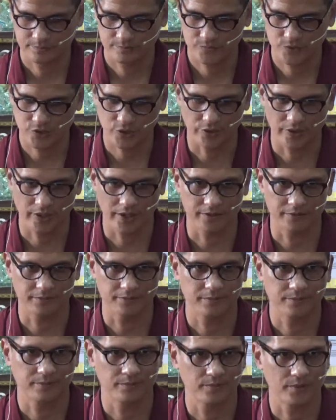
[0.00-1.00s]
So then,
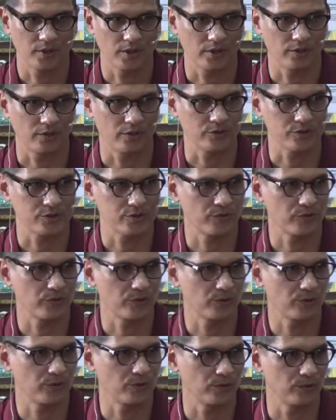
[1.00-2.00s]
for those of you
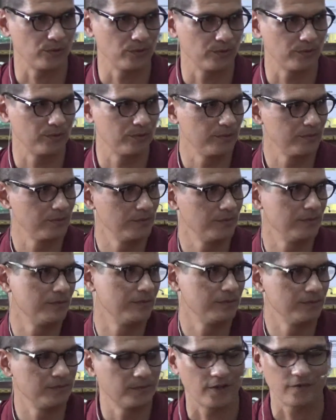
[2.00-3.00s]

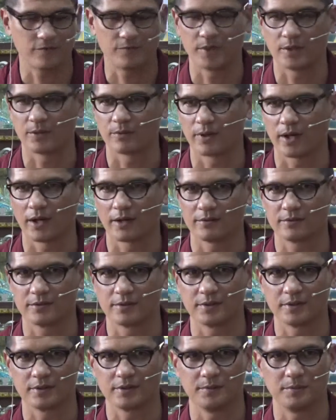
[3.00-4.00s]
who have been around
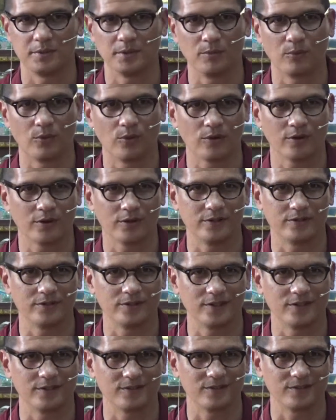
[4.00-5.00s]
a bit more in
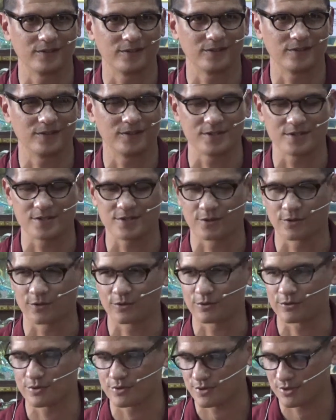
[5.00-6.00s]
these
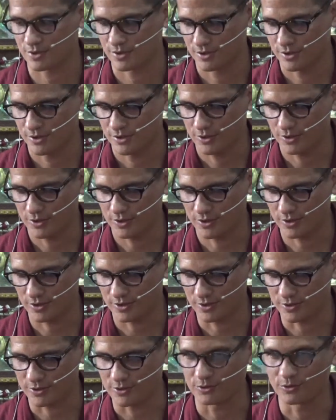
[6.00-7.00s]
circles,
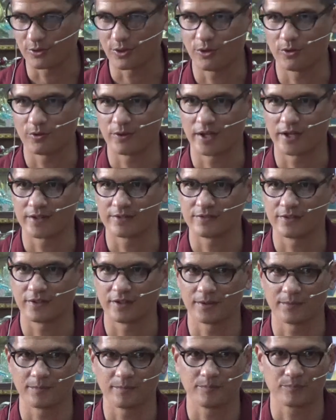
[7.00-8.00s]
you'll know that
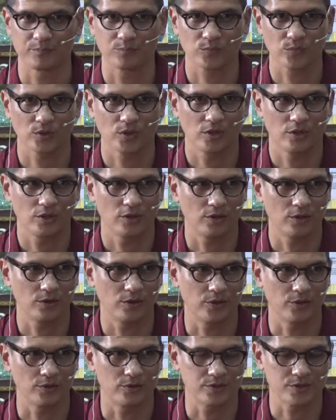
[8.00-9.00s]

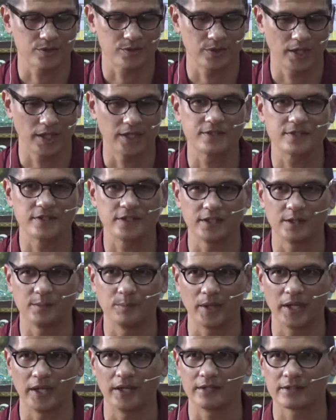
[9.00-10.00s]
there's 18
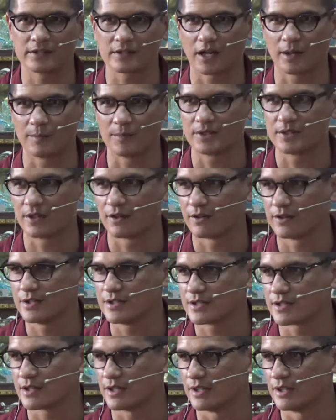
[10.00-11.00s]
main
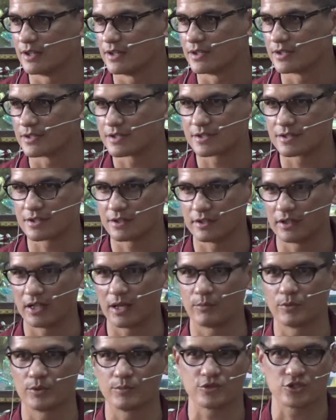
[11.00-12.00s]
commentaries in this
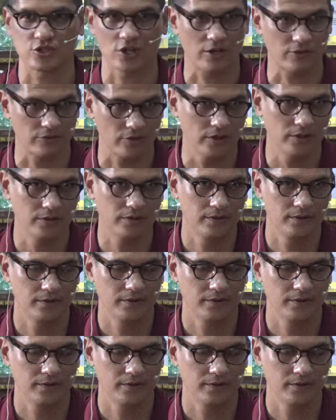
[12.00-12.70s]
Lam Rim genre,